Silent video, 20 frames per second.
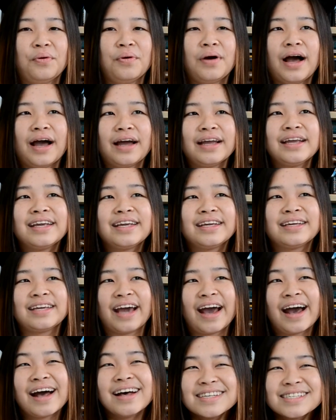I
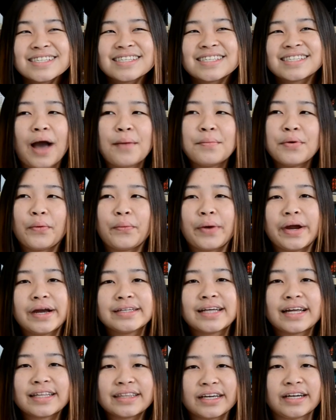guess. I'm aware
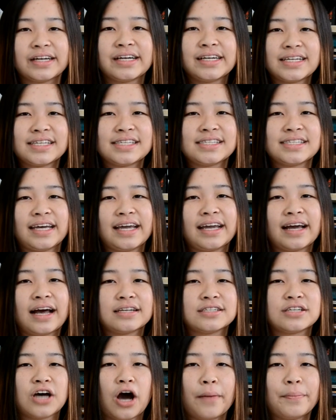that there is a
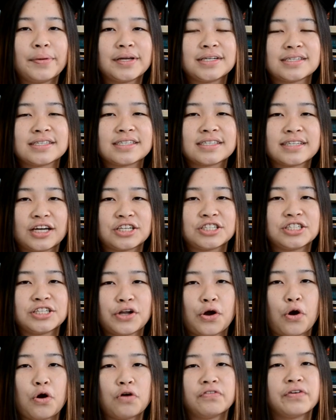topic discussion
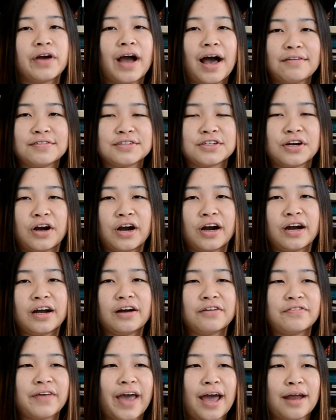over Avatar
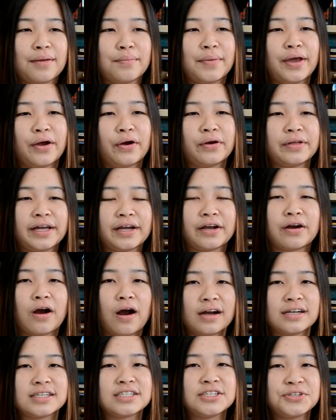of anime or
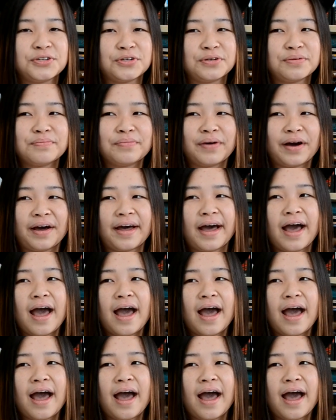cartoon, but